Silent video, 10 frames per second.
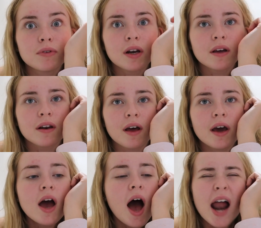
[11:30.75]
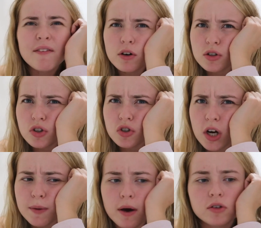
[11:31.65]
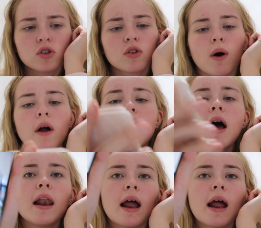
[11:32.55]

brilliantly and i've also just tried to post another one